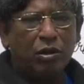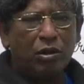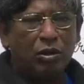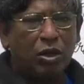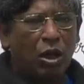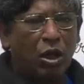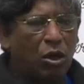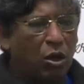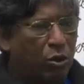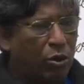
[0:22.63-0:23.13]

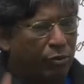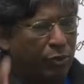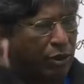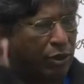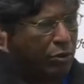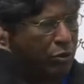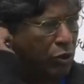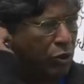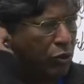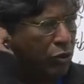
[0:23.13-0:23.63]
the
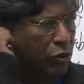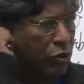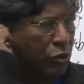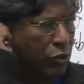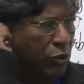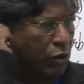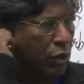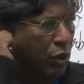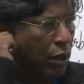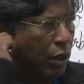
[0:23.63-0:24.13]
Omicron
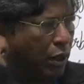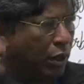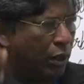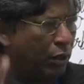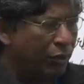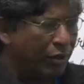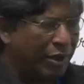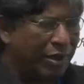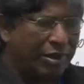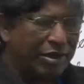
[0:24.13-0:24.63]

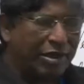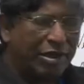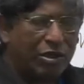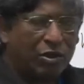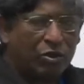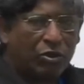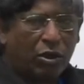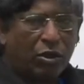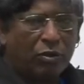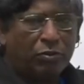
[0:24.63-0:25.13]

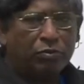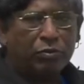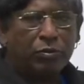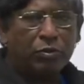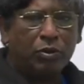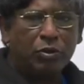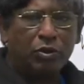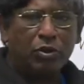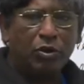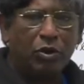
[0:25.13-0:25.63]
variant of
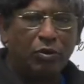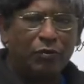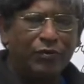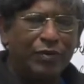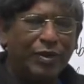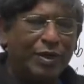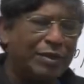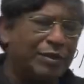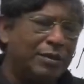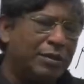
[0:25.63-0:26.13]

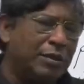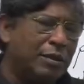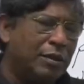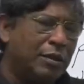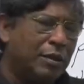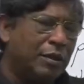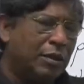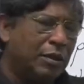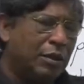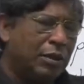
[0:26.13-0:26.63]
COVID
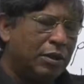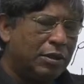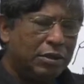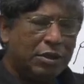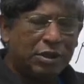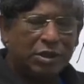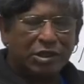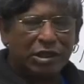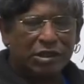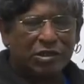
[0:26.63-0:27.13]

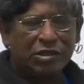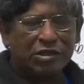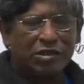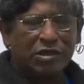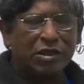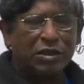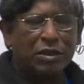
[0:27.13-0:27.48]
disaster,